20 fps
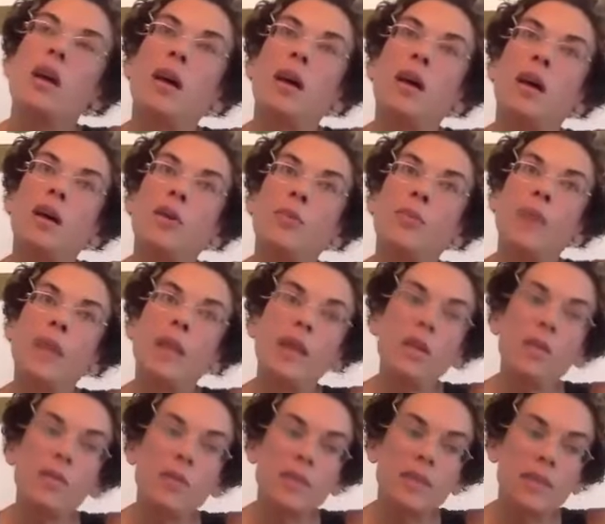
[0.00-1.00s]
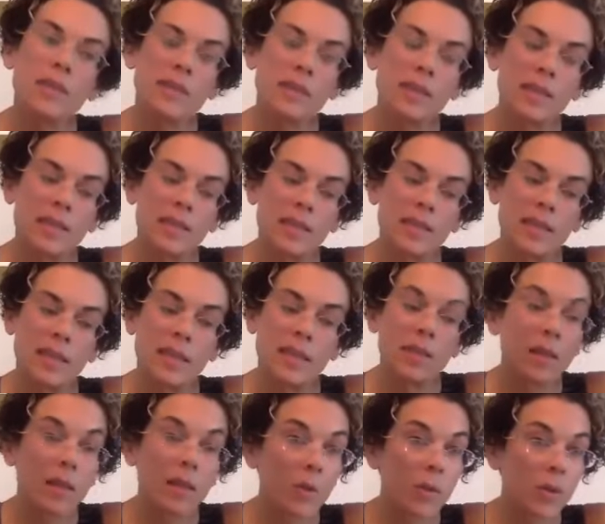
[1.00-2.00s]
um, any resistance
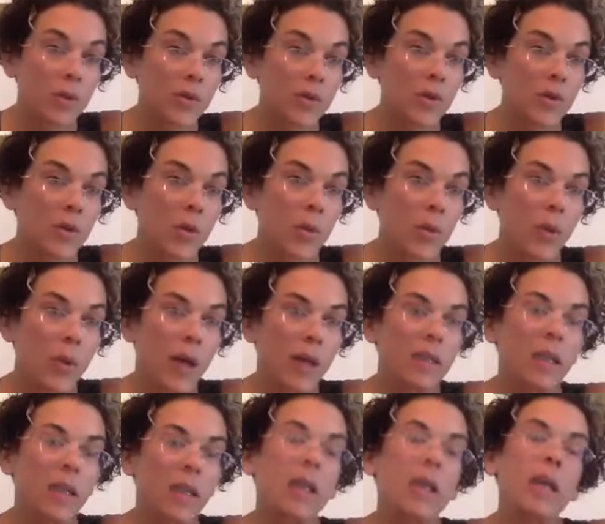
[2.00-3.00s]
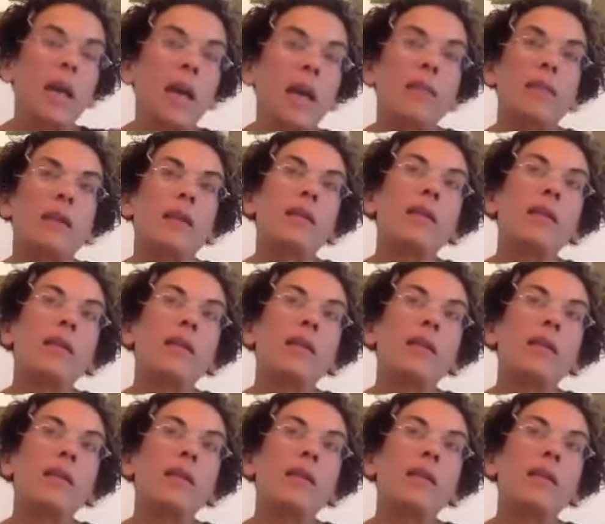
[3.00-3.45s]
in the emotional body and